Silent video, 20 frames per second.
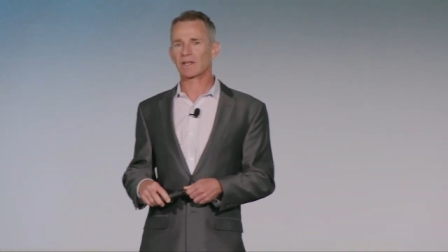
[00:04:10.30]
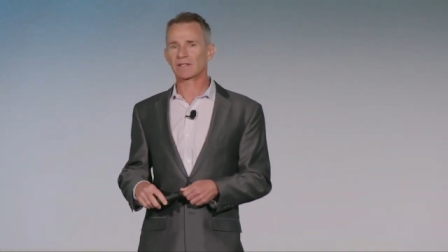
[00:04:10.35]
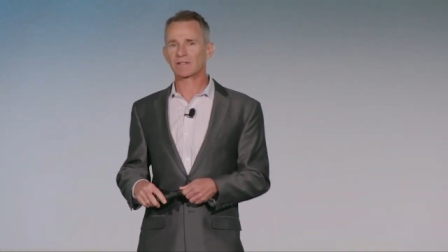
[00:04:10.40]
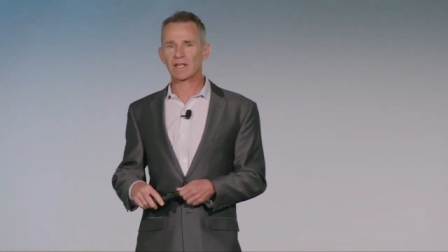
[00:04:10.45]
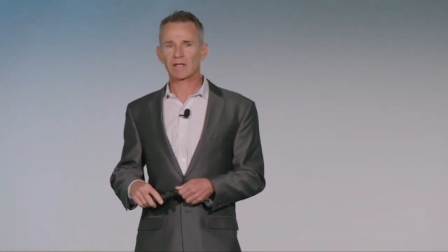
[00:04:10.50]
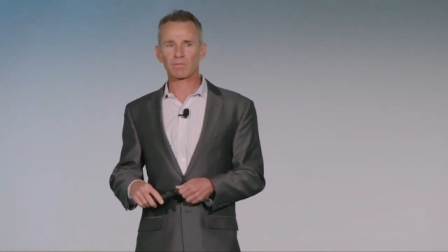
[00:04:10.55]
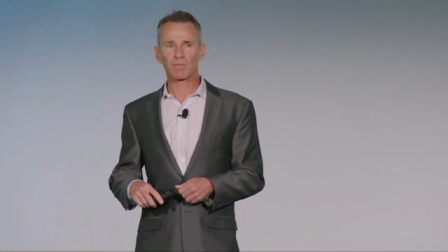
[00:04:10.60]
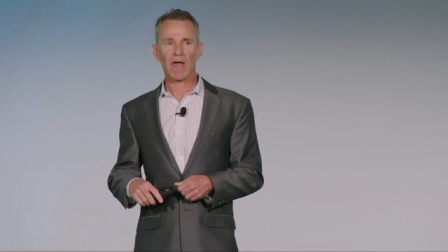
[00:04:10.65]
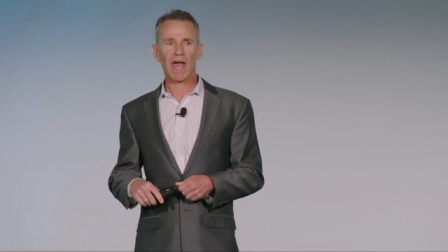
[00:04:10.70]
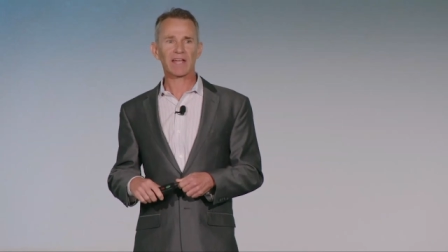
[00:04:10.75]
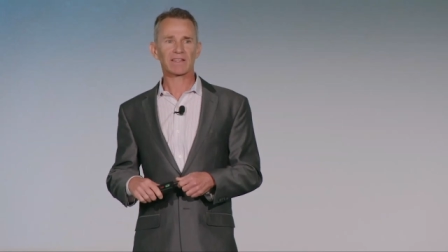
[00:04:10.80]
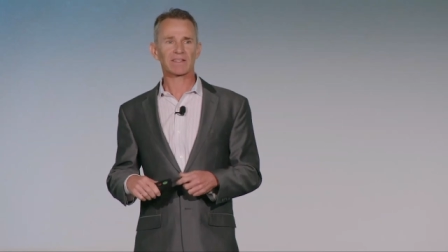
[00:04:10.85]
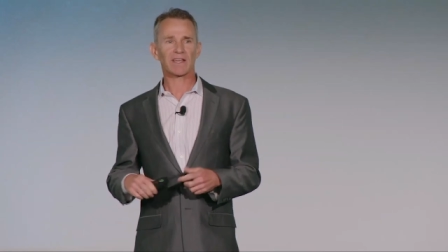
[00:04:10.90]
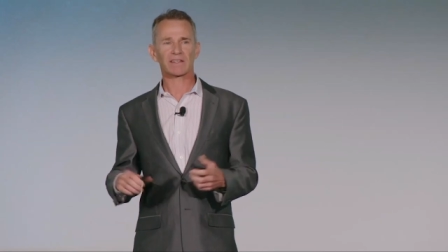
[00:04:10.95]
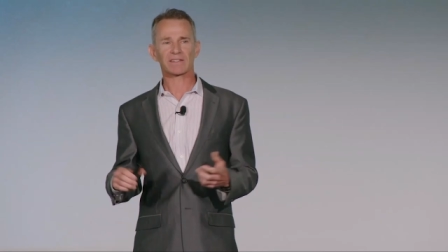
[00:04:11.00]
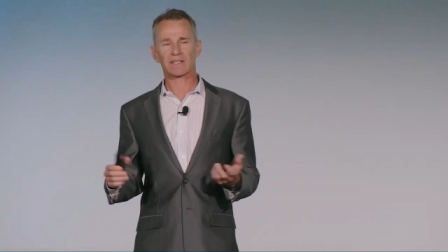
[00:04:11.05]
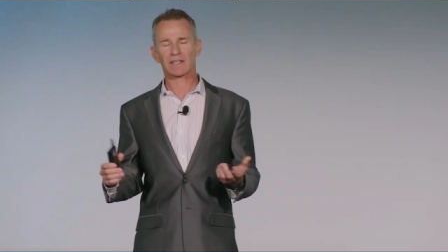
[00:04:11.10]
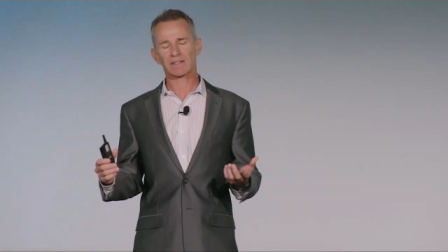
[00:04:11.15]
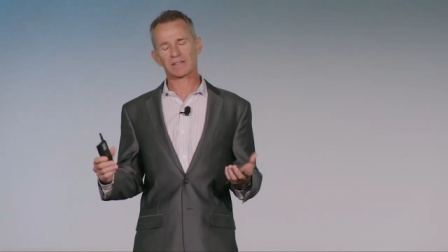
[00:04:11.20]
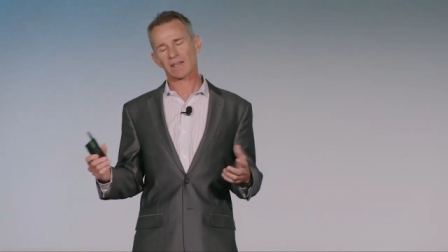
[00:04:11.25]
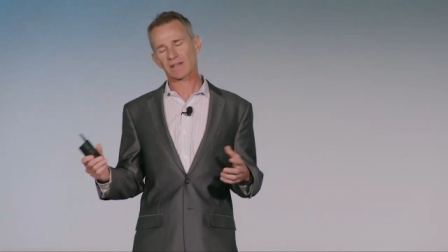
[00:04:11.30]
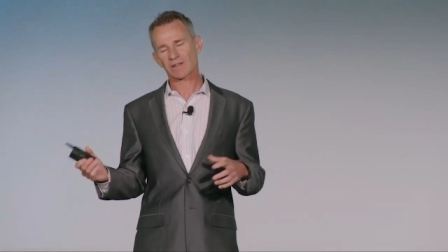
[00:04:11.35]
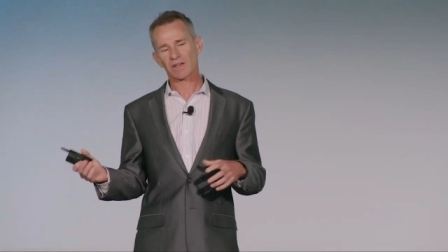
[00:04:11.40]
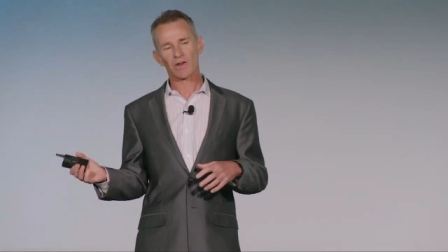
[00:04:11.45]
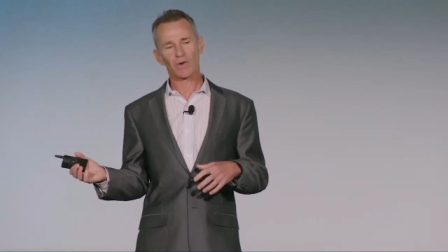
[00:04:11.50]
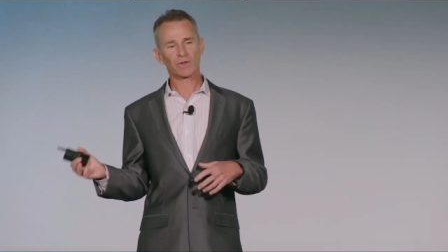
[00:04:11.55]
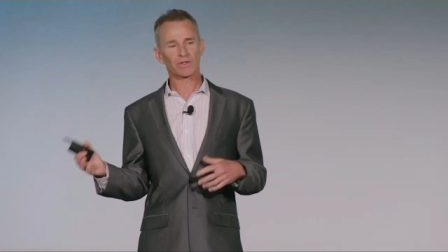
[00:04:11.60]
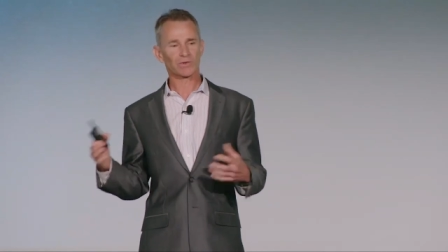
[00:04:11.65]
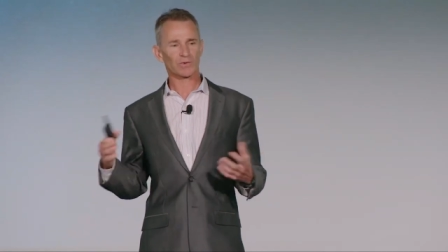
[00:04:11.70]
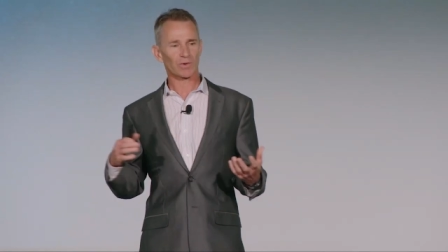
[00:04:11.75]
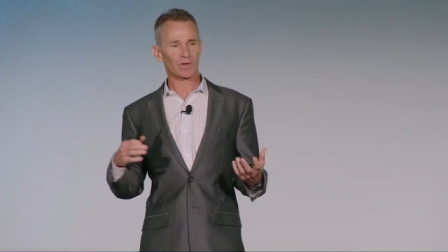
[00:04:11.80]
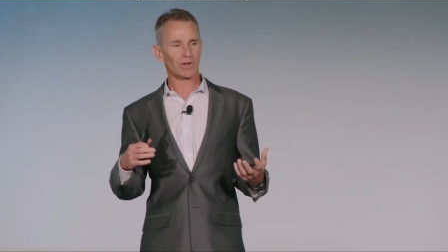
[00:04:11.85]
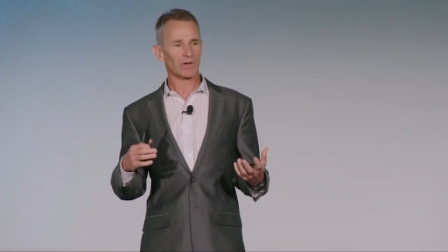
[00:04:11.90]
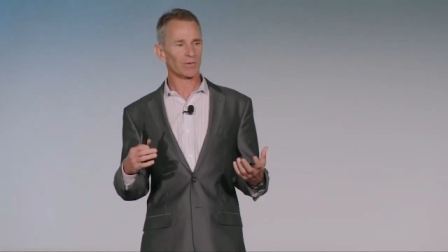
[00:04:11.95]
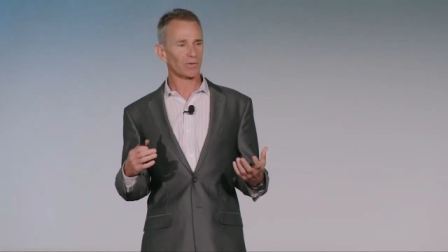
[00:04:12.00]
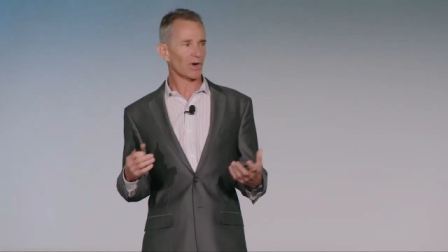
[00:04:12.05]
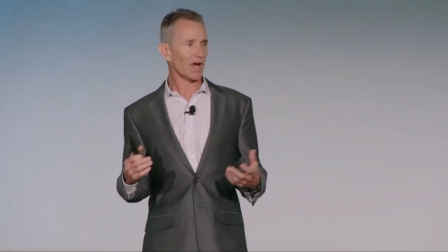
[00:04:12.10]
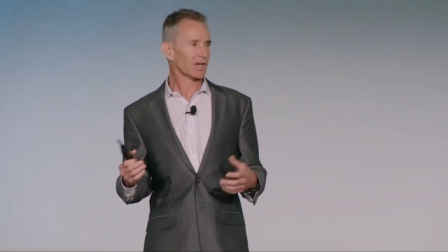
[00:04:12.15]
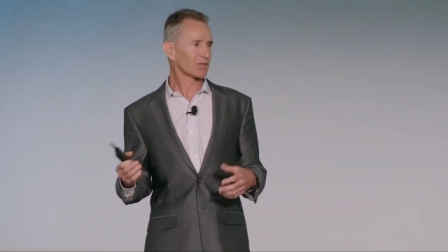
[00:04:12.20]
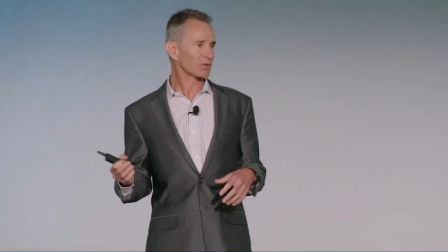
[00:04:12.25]
like back testing. It's like, no, it's
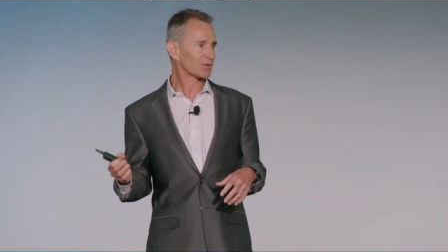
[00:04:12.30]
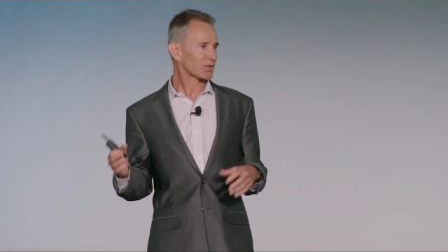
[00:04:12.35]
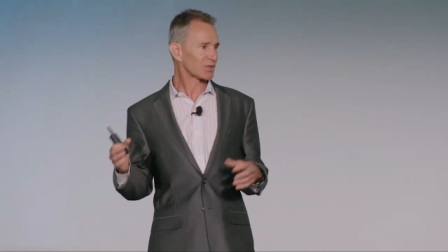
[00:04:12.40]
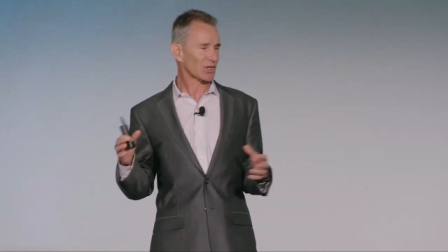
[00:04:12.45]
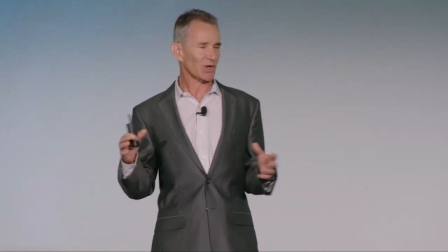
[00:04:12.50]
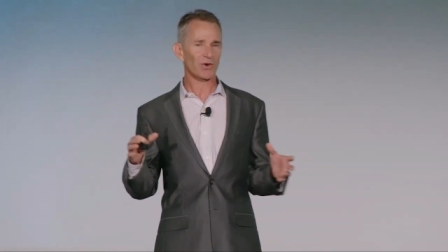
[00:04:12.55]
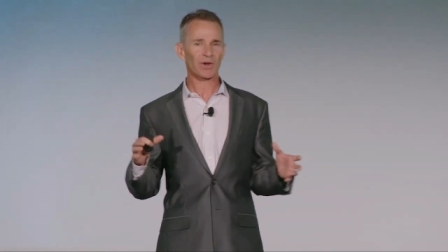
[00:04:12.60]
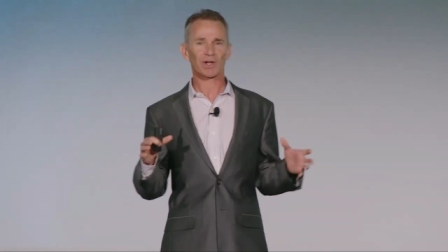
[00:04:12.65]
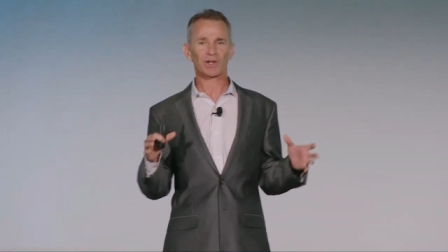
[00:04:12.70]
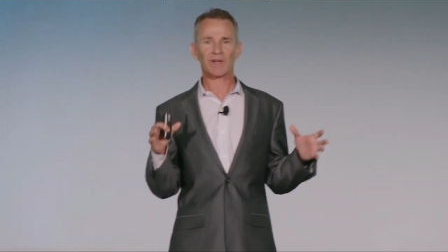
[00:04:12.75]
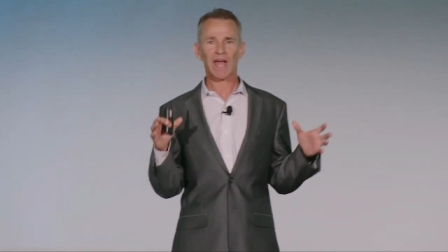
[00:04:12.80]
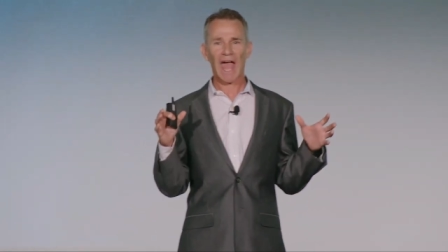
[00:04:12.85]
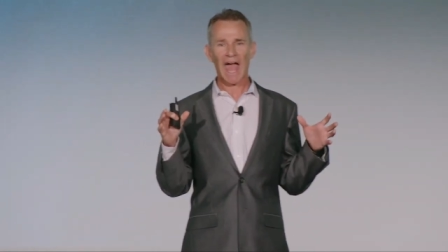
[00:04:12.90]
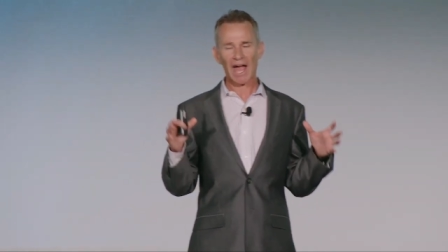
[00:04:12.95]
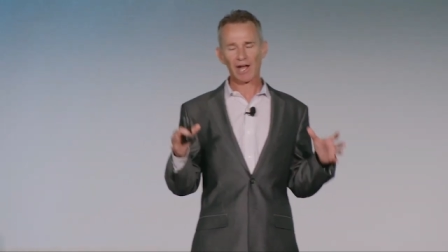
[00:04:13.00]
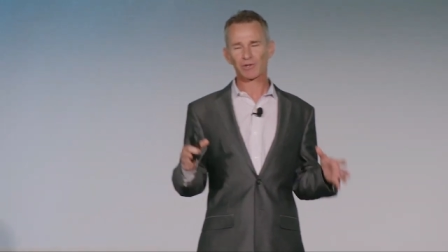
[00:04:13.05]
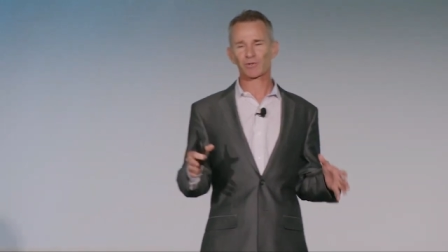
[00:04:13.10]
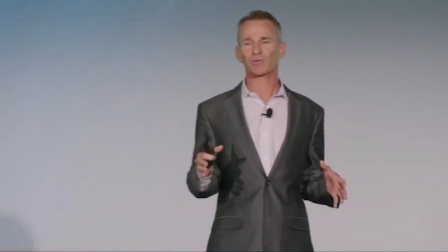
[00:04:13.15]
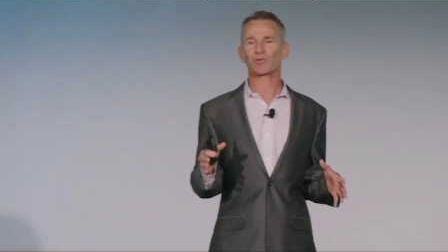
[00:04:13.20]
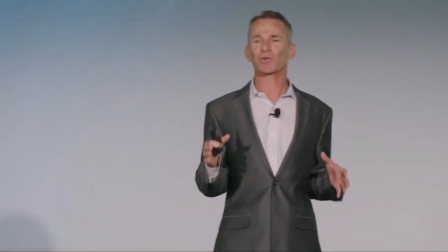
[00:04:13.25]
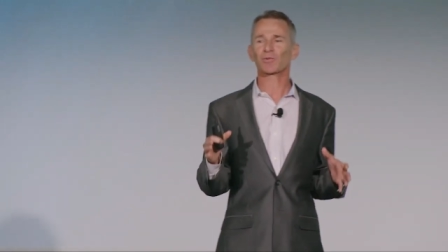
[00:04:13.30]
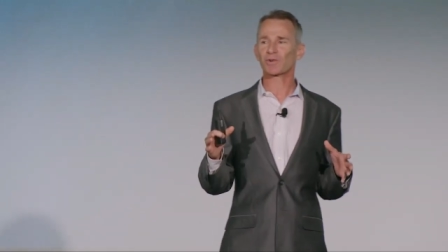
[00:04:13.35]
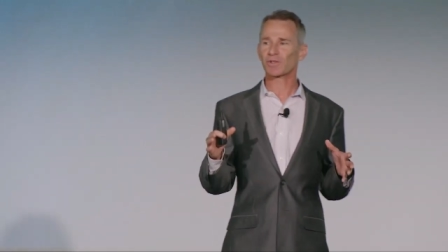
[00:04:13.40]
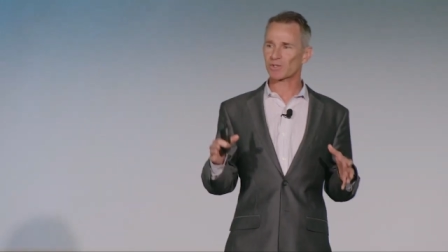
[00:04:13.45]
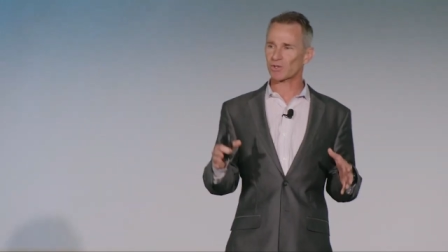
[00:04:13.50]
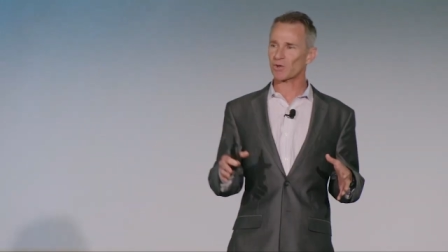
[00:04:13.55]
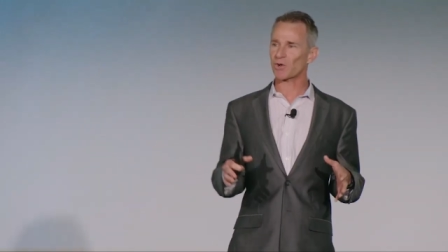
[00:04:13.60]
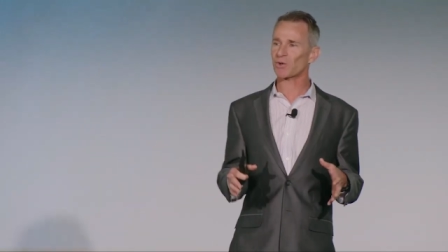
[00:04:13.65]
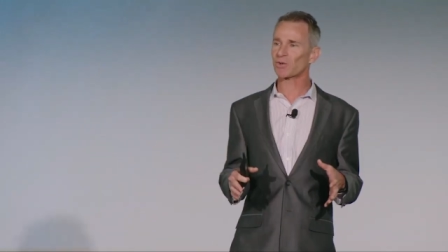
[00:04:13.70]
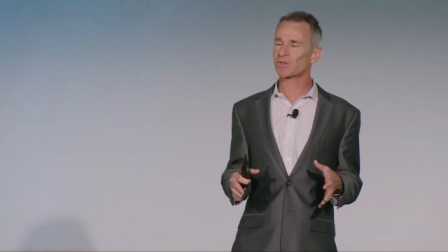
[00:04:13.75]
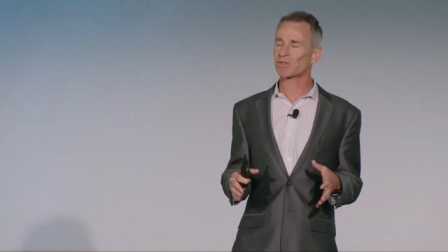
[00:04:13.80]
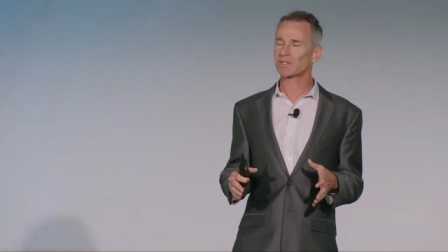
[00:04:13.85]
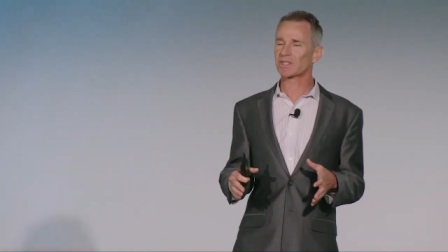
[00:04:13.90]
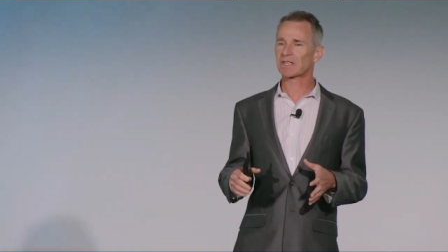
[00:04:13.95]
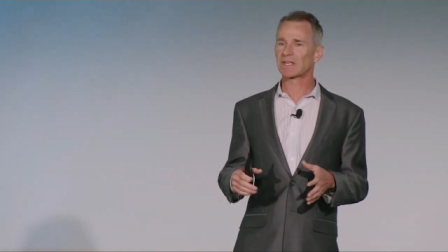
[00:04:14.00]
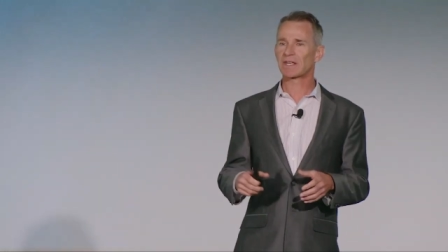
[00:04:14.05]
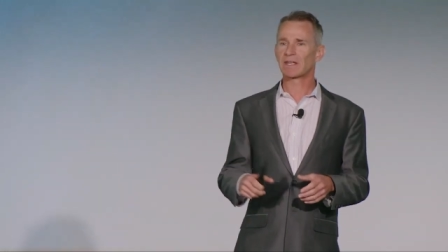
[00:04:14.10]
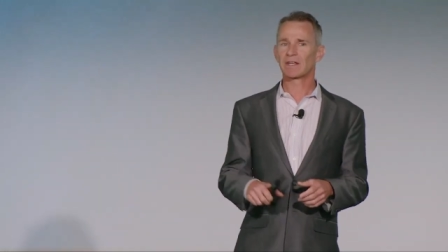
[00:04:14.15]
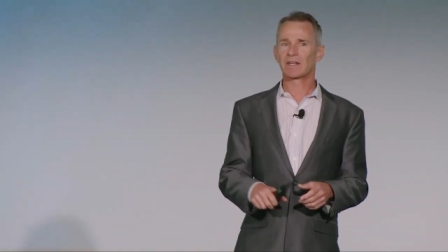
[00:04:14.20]
real. We're actually showing actual results.